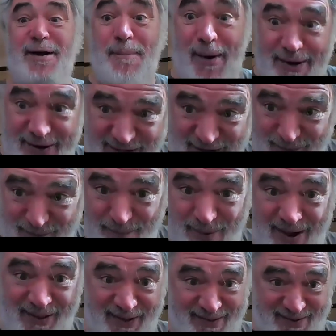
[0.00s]
of money to be
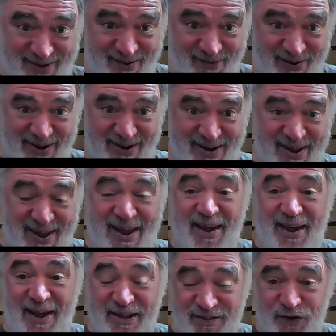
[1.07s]
made. Let's say right,
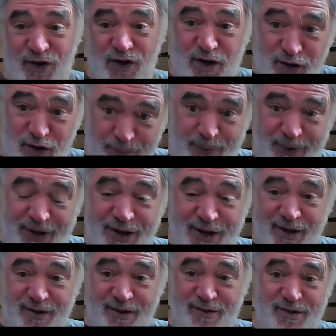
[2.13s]
and so you're
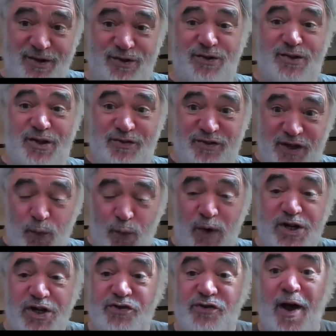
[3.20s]
competing to see
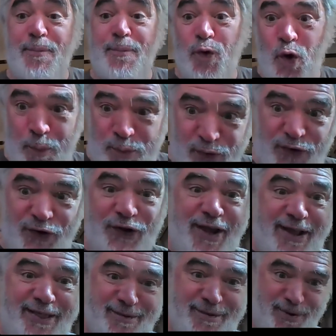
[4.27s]
which subgroups are going to
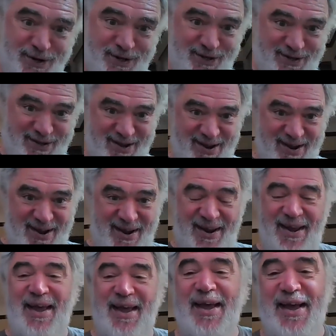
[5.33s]
get the money.
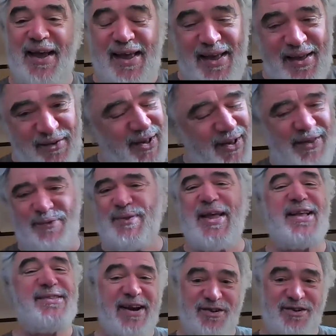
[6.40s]
Well,
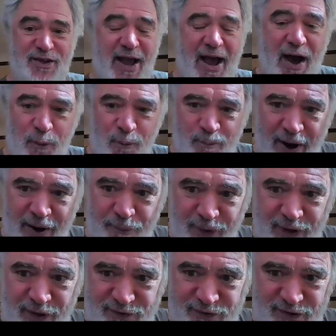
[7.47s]
that's actually how my
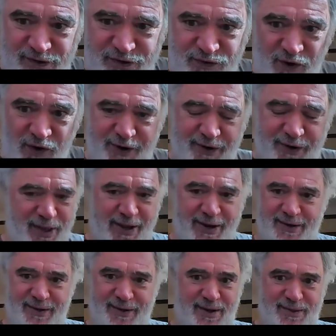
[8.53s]
research started,
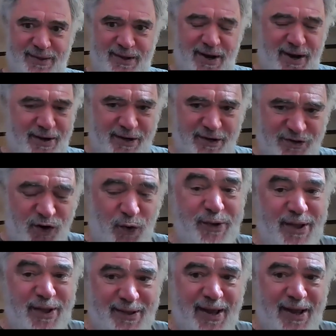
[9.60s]
like in the 90s,
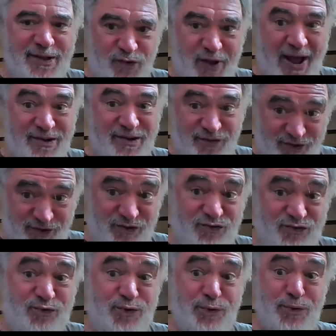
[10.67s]
showing that that actually
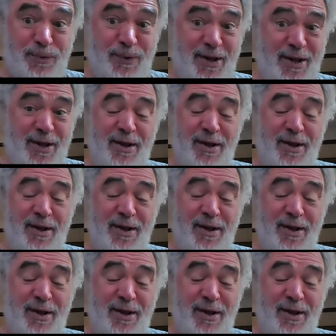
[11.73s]
is true.